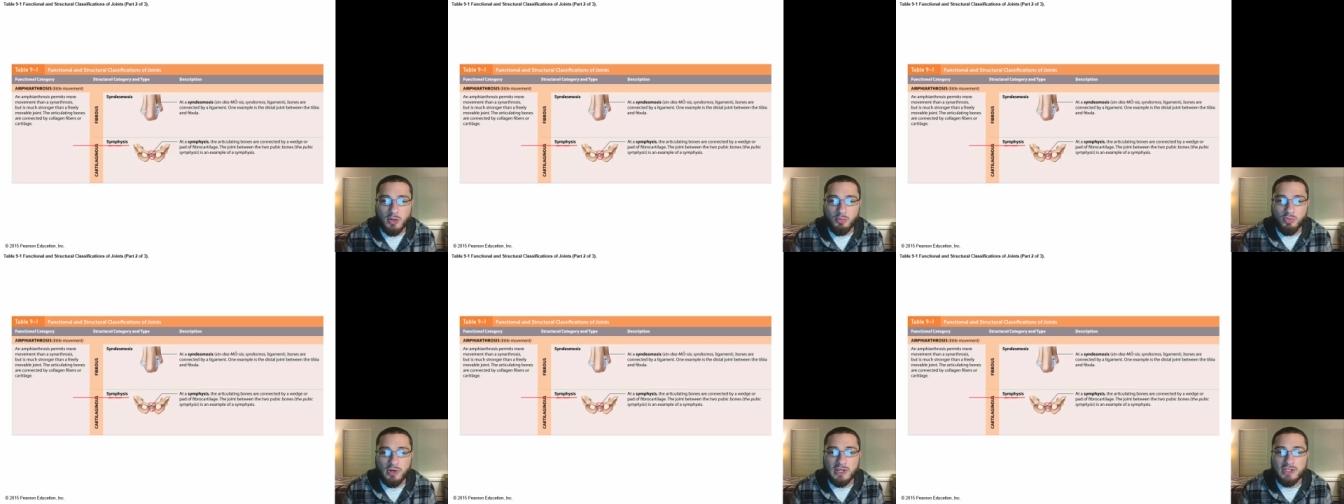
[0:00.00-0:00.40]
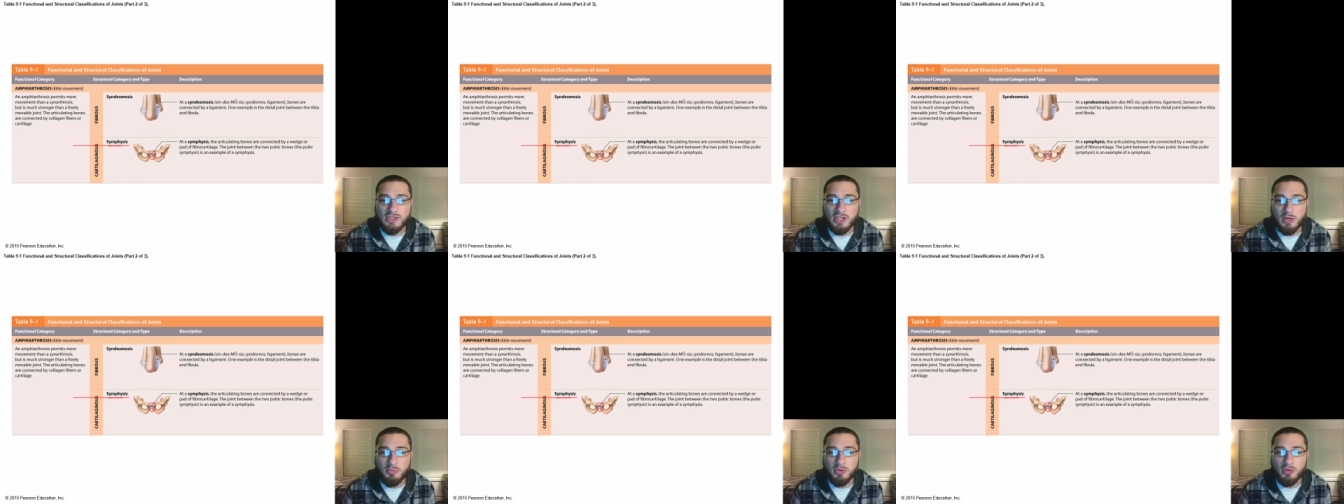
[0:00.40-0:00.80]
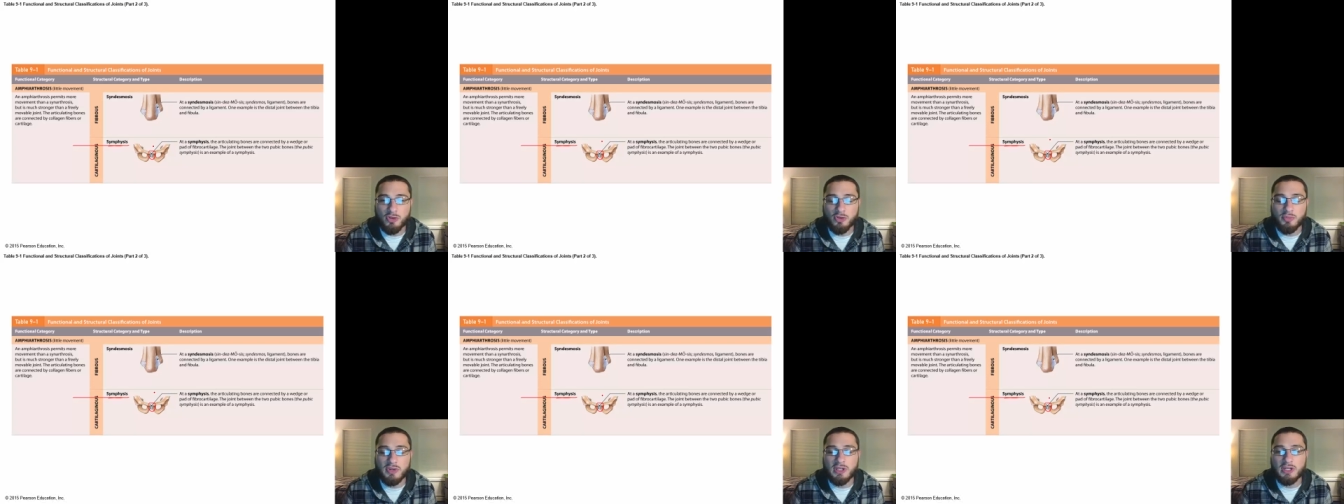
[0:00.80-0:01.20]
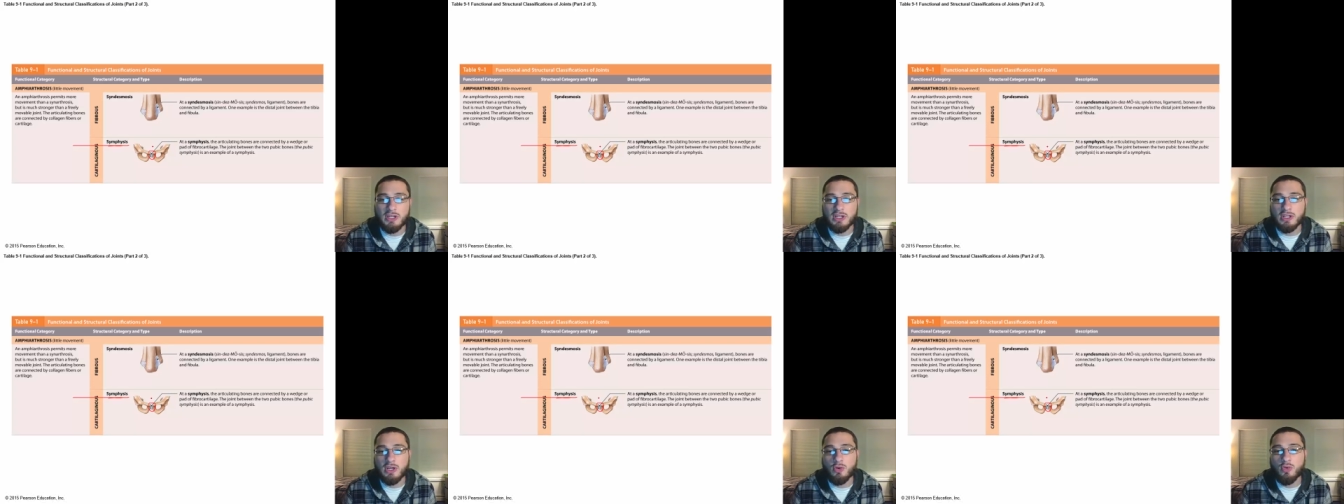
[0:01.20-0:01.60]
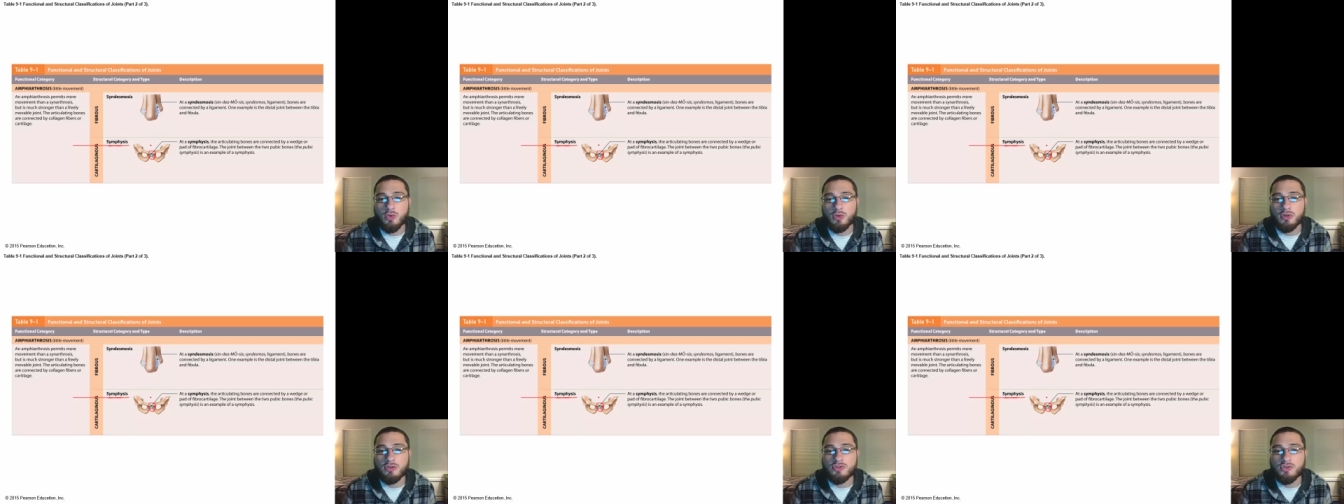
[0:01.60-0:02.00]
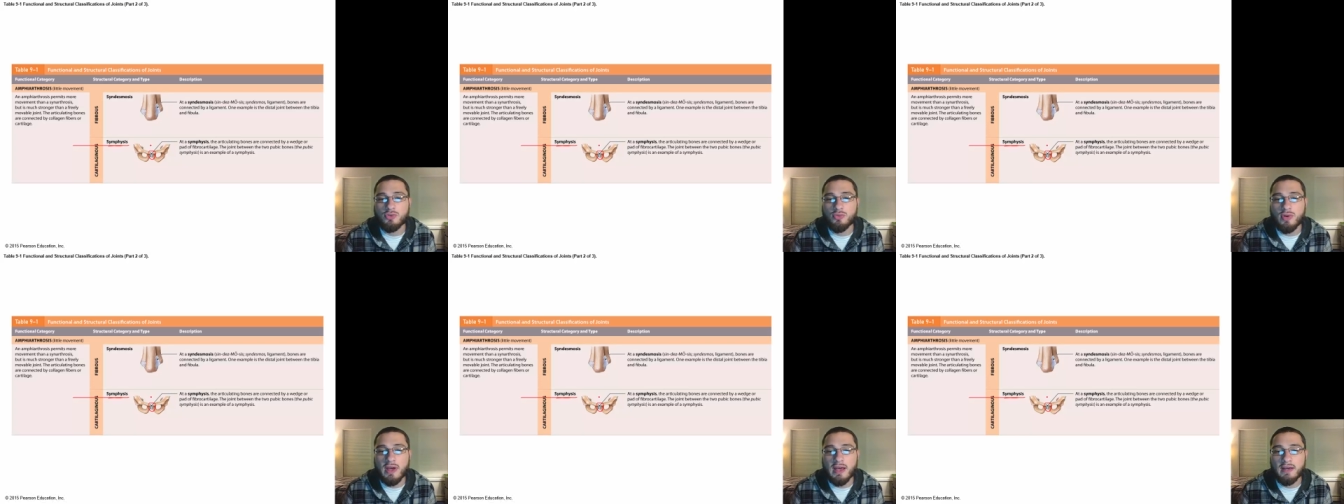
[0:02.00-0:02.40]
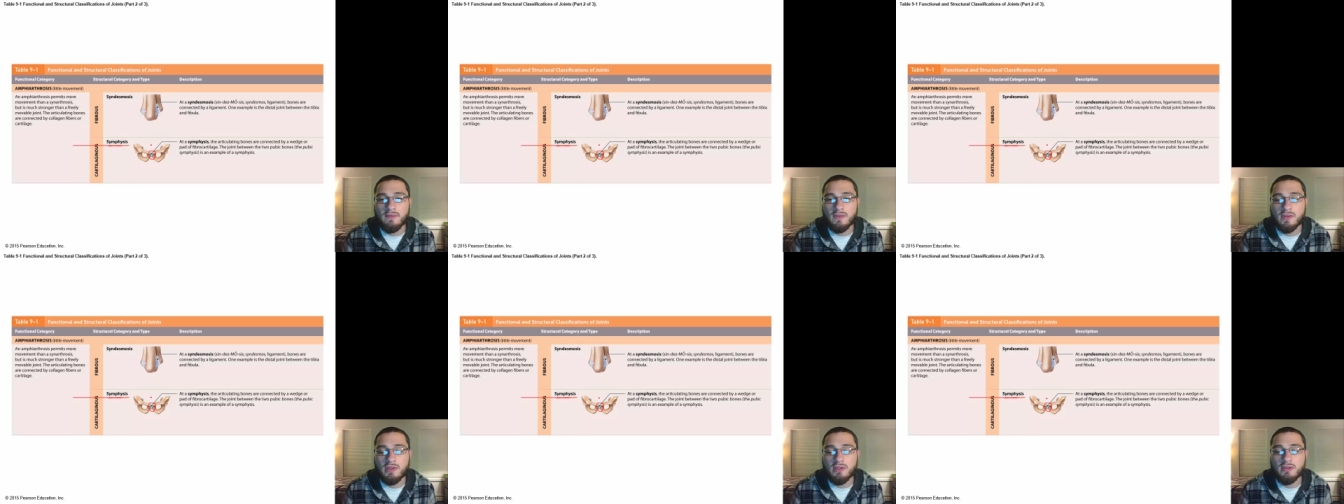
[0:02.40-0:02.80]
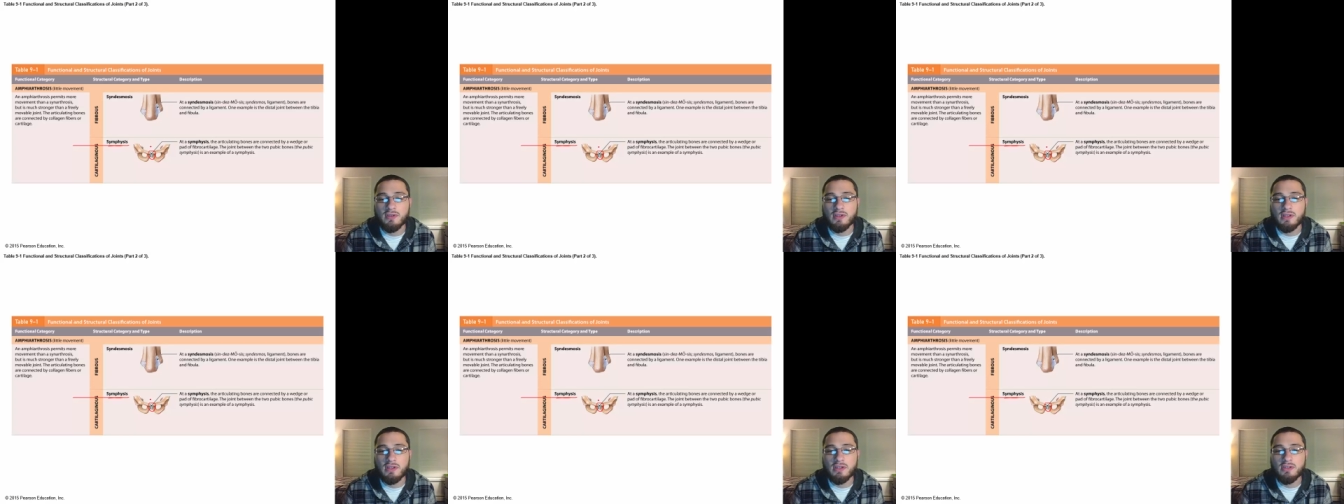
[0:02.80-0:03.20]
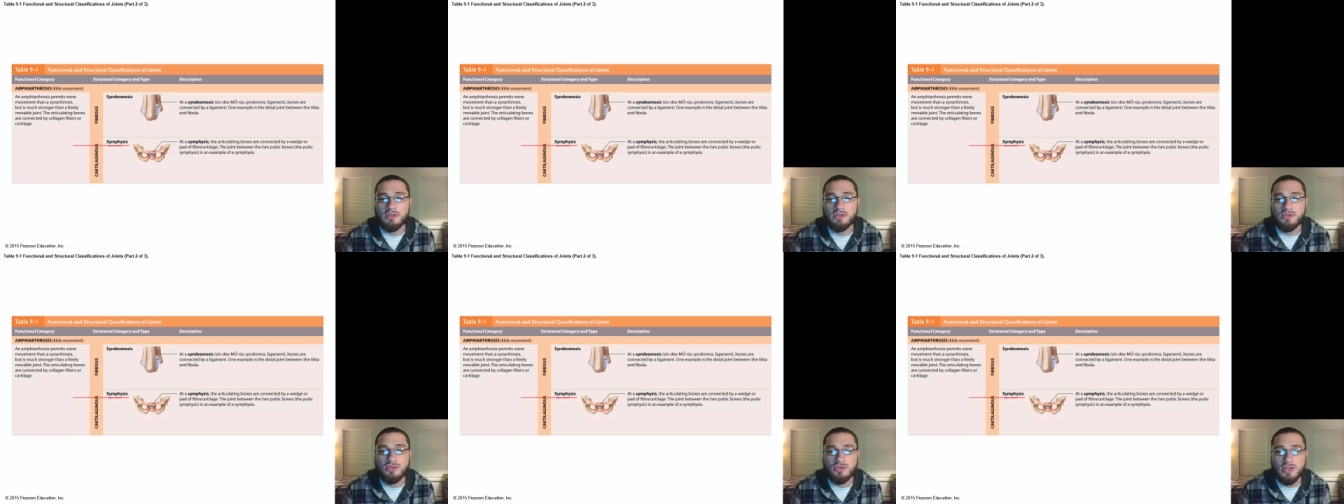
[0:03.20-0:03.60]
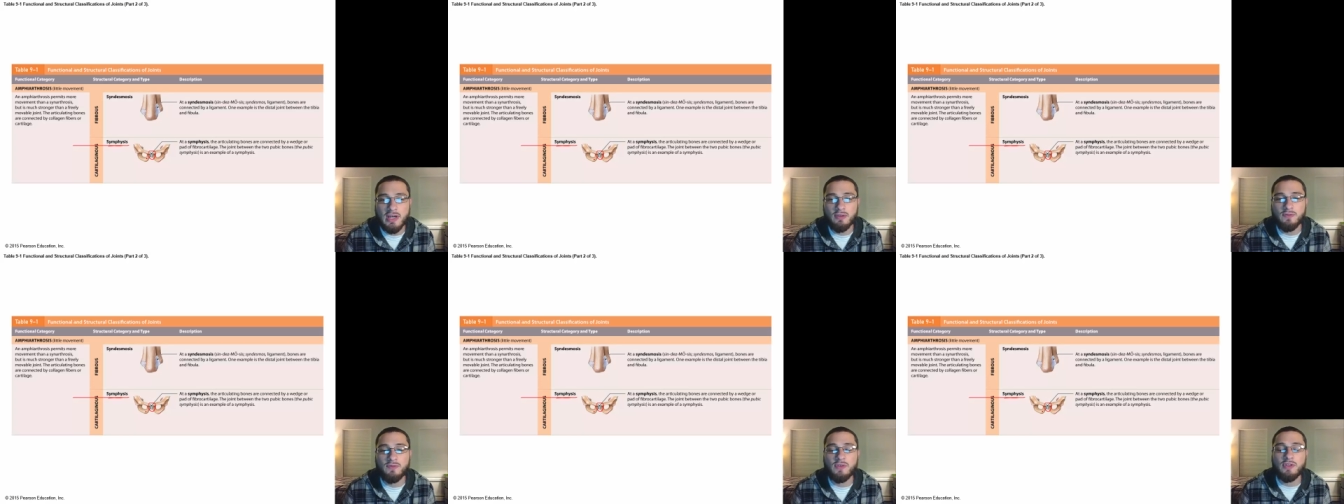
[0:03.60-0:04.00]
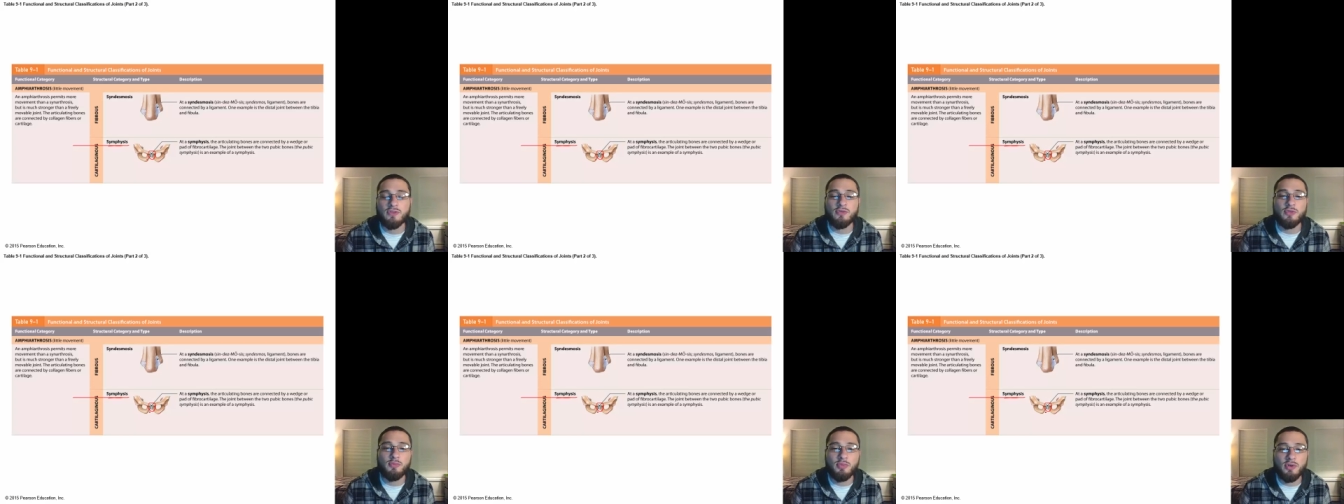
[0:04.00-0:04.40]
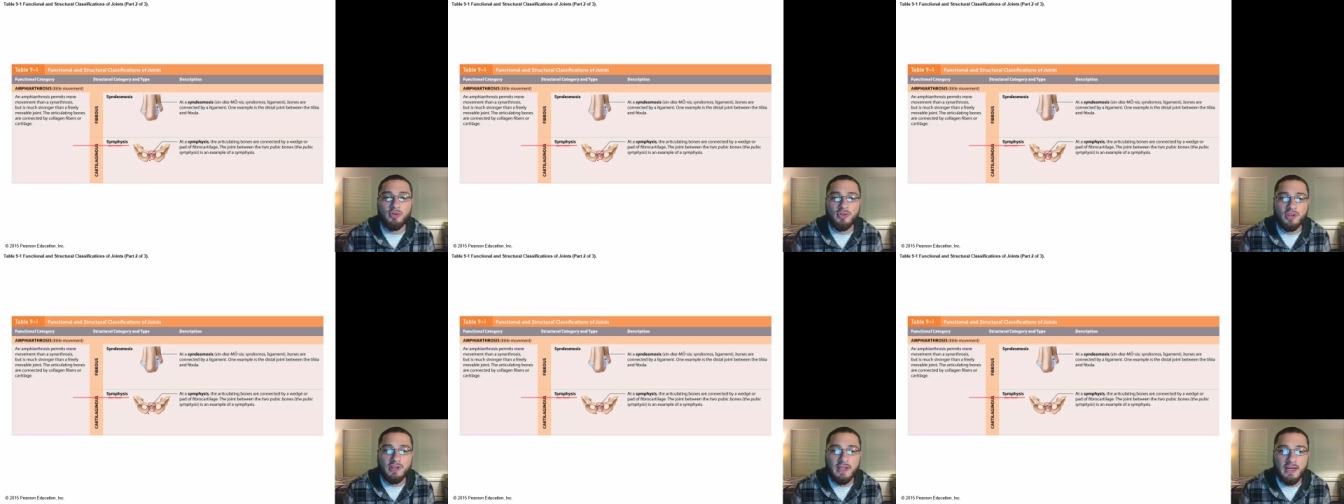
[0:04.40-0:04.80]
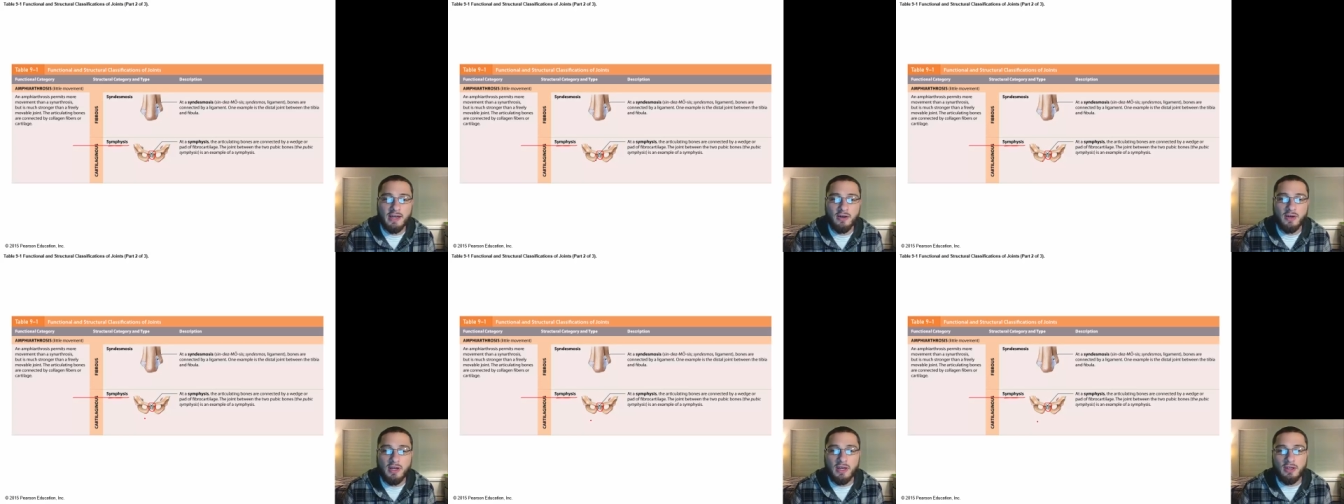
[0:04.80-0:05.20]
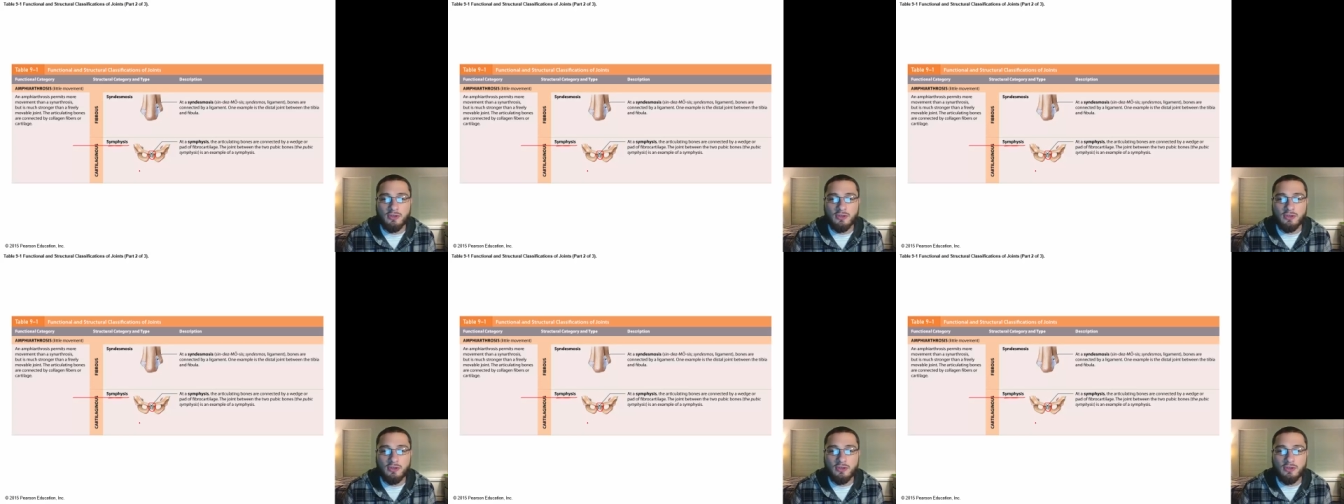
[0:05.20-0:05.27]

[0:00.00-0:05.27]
breaks up a little bit in order to have the child fit through the birth canal.